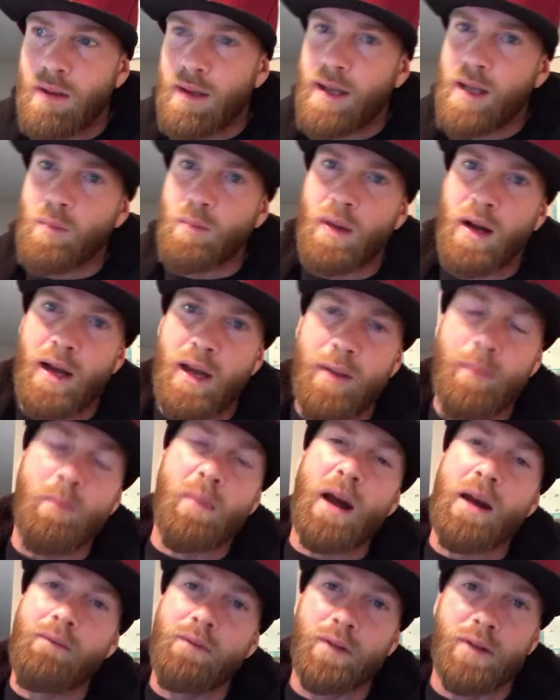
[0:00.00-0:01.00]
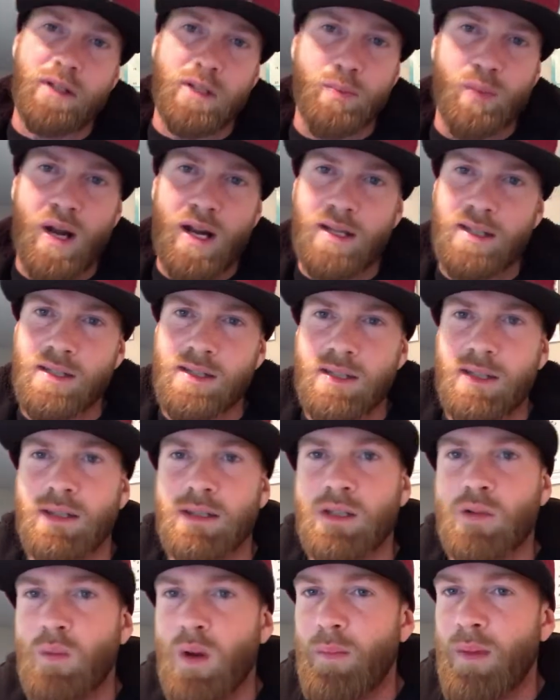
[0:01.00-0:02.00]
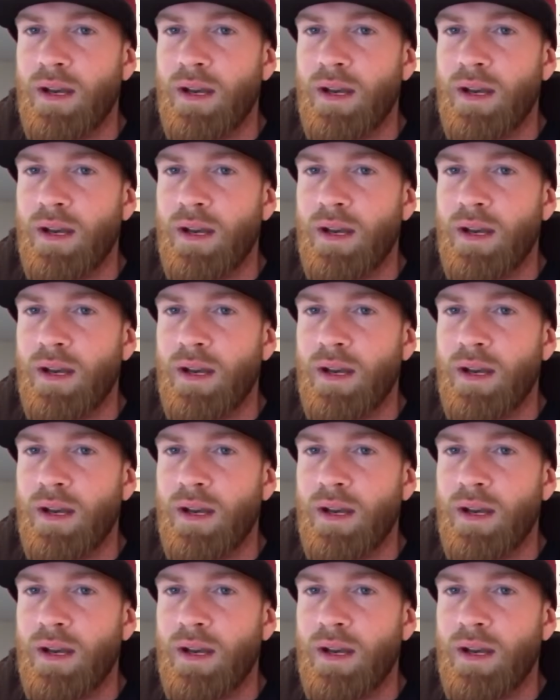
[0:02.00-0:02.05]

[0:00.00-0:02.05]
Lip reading: like my mindfulness practices or my